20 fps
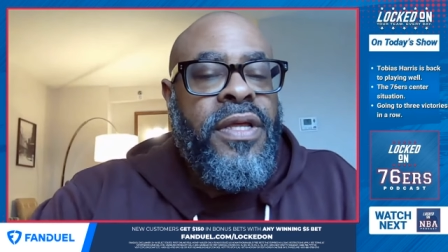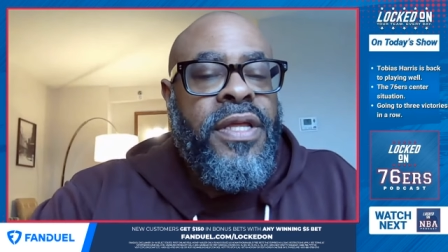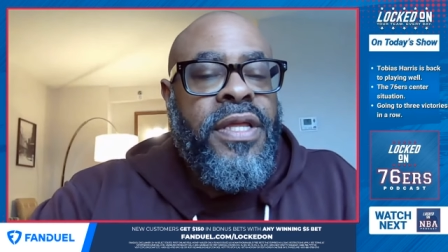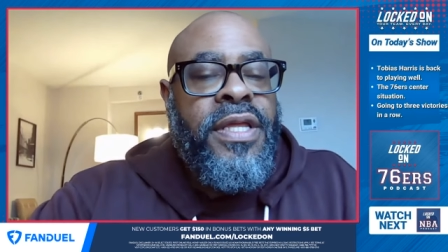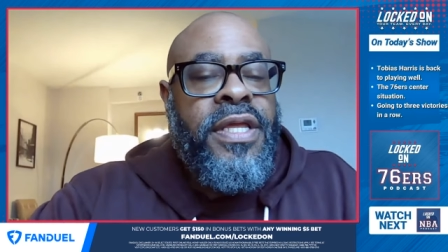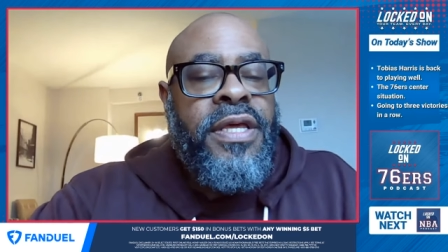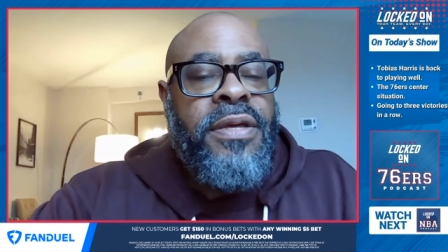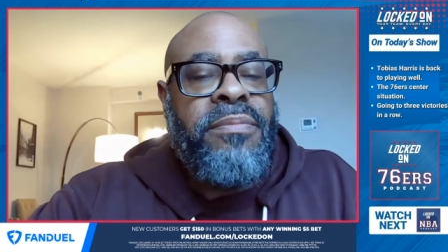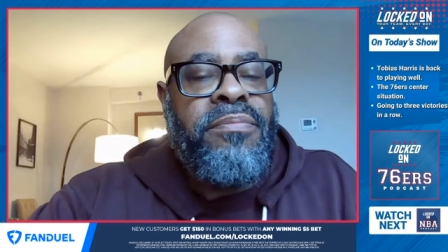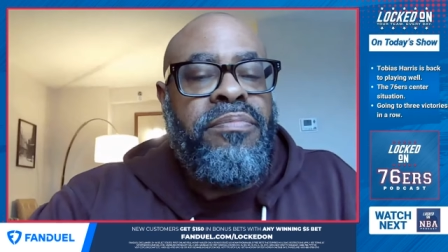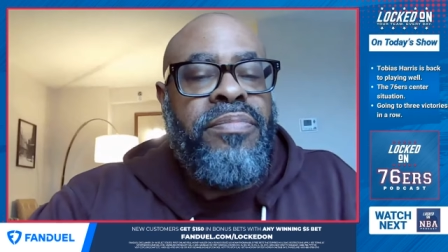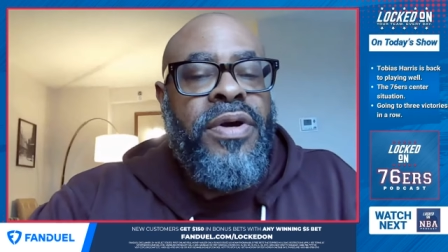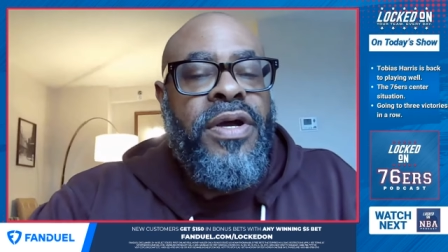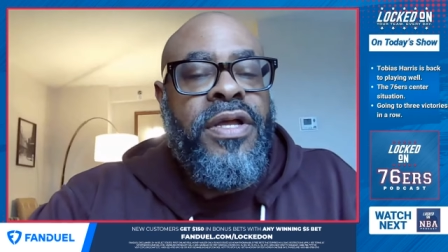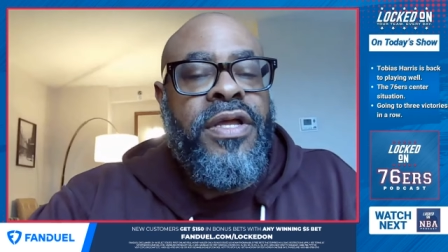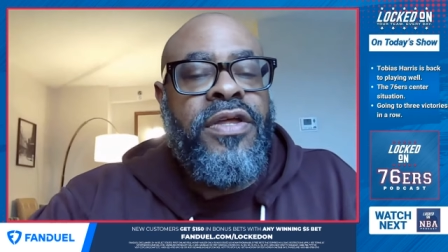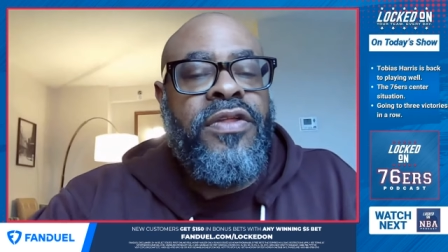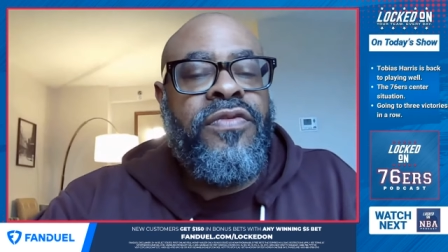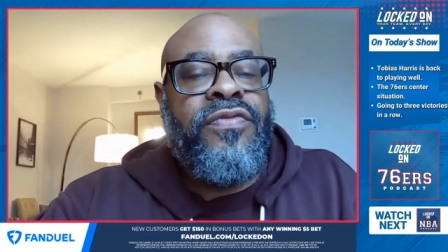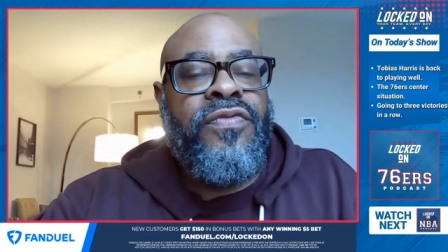Get
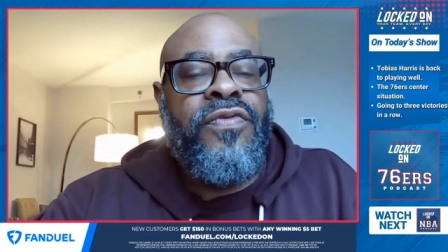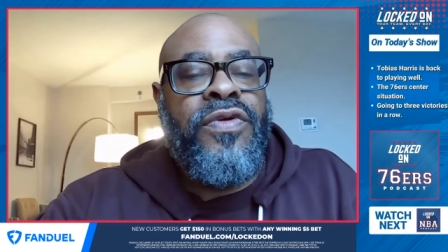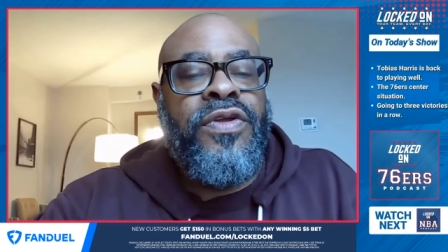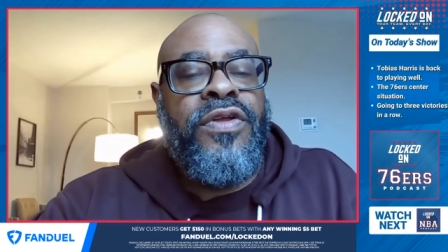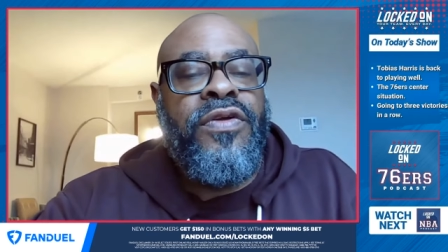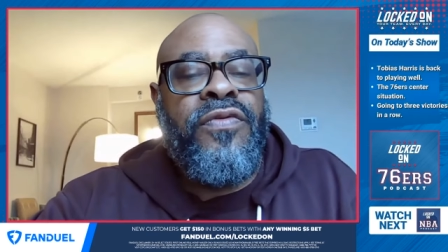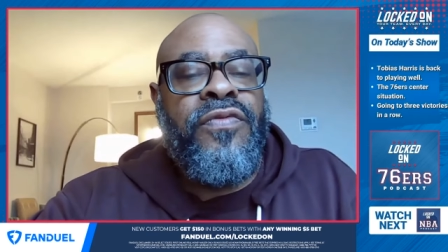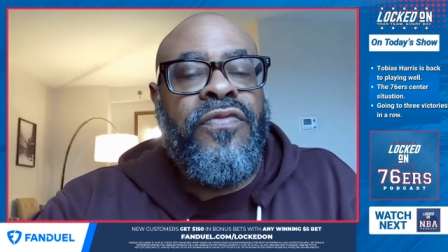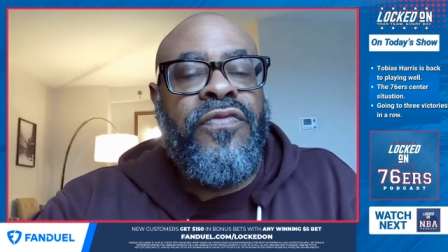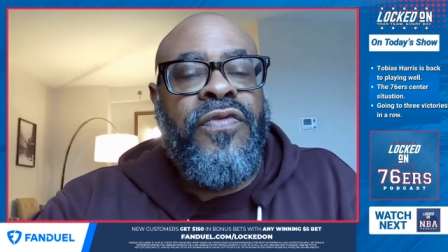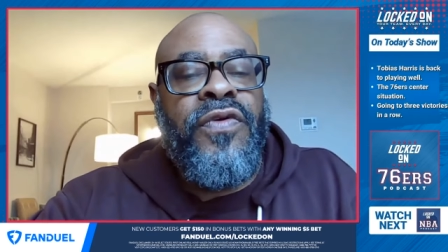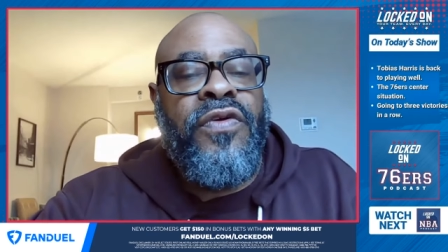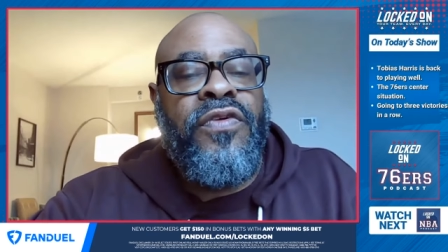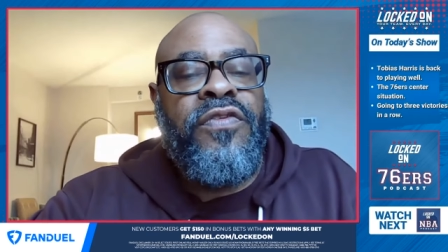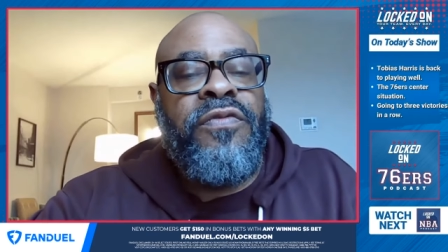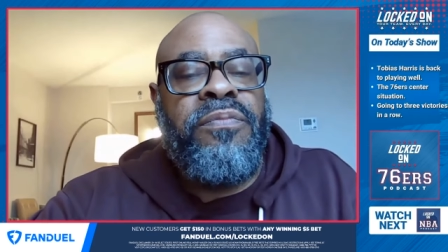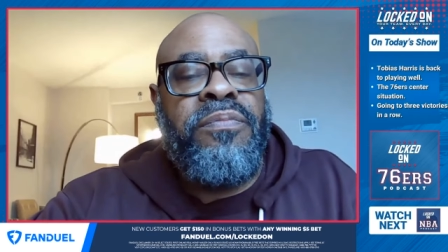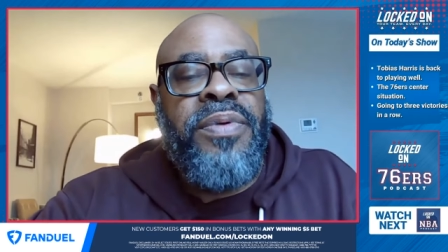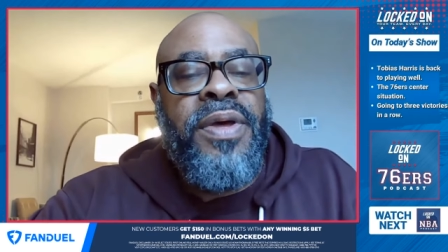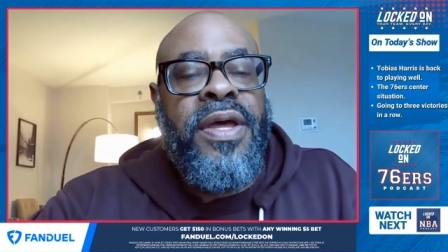buckets for your
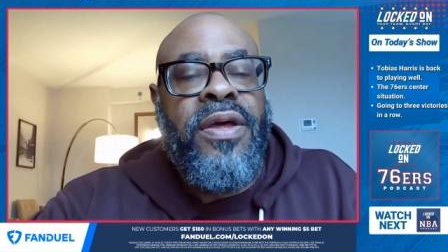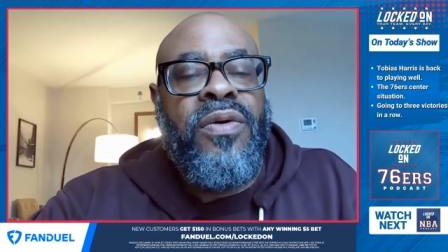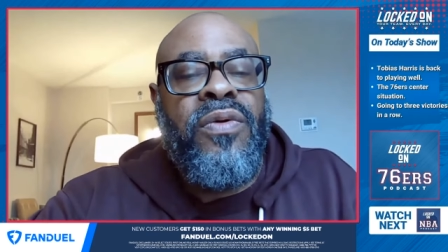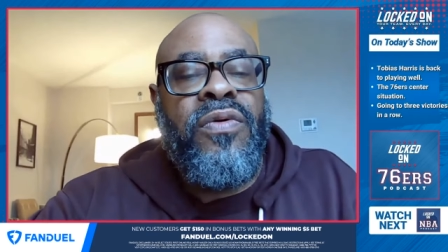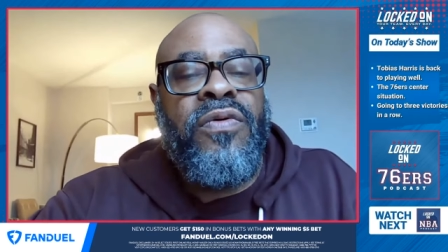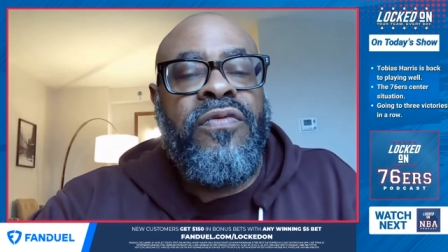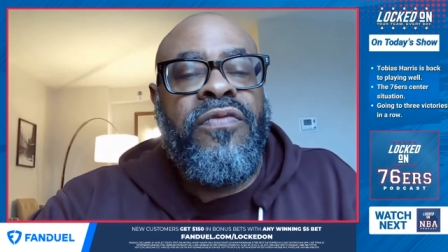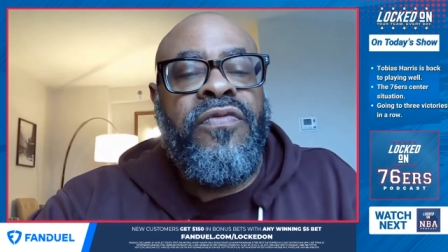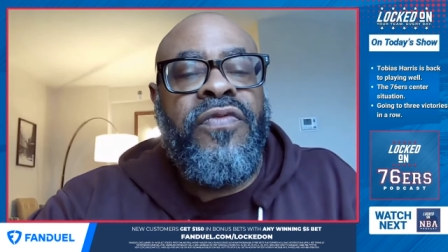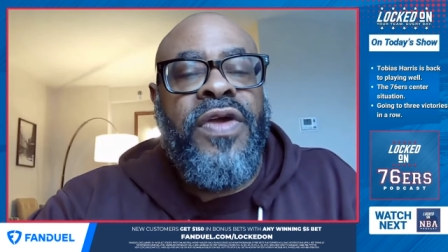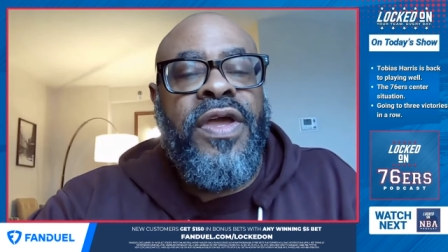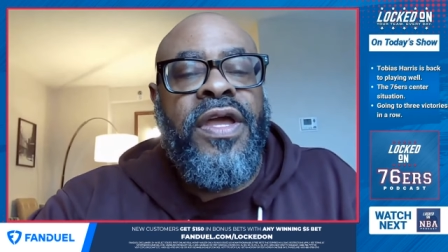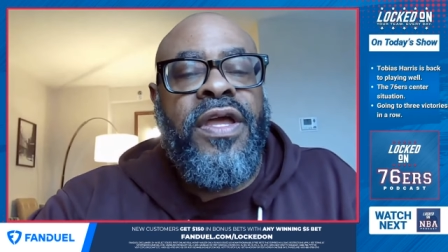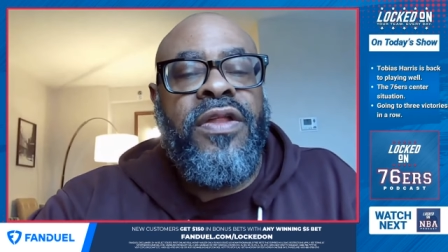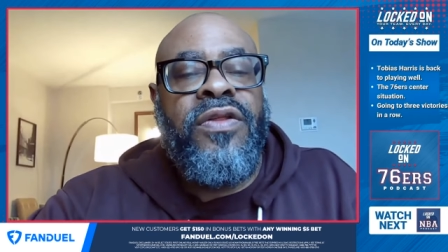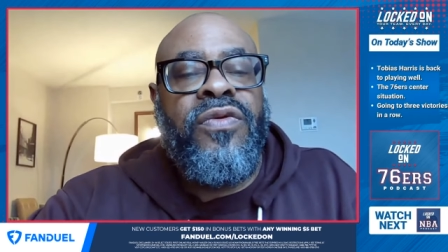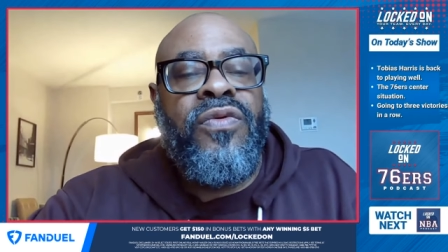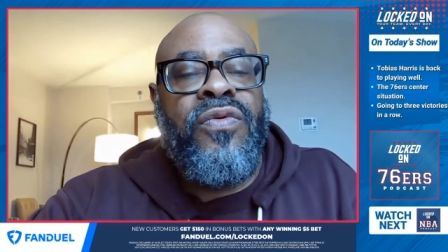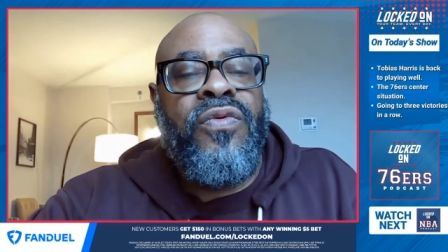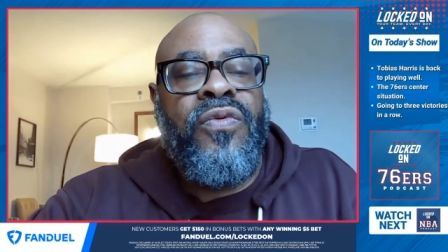first bet on
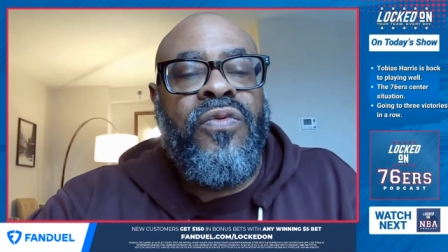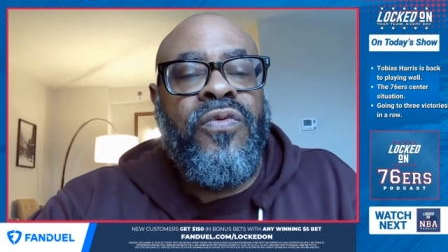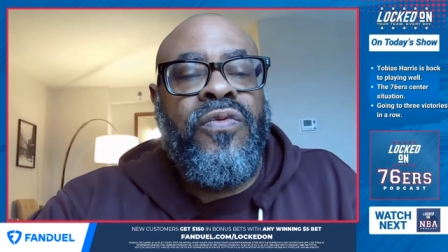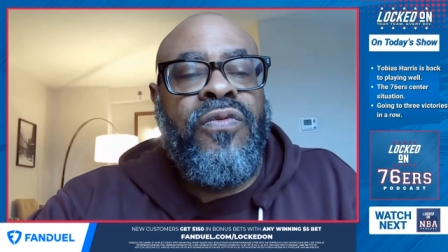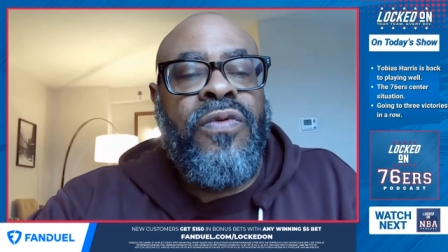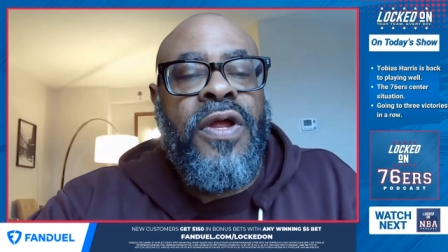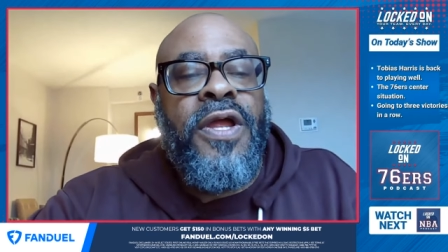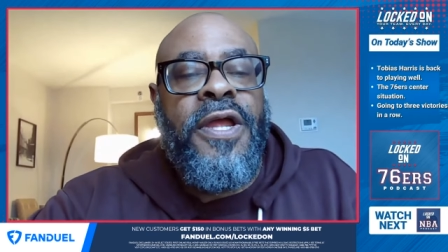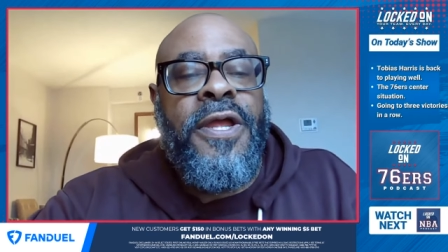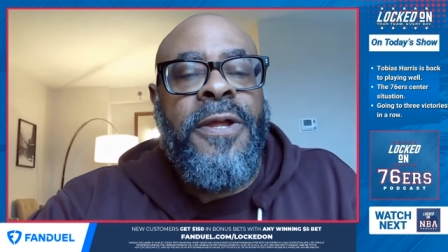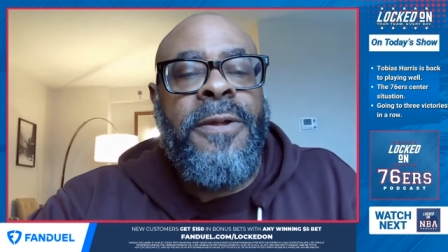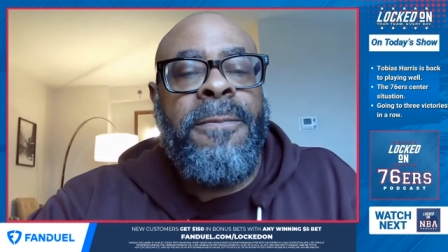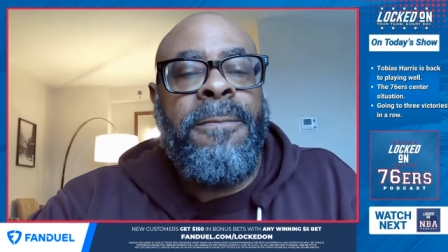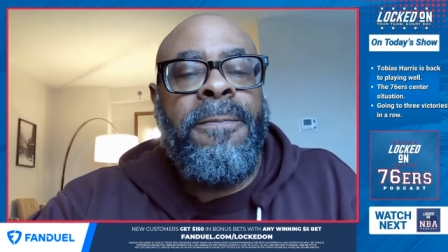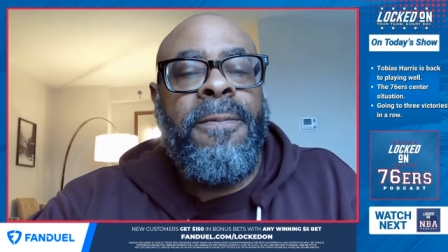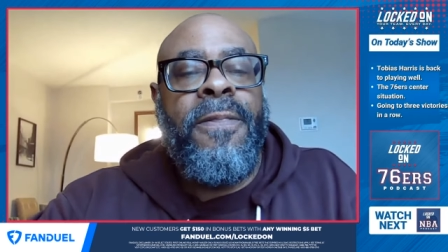FanDuel, right?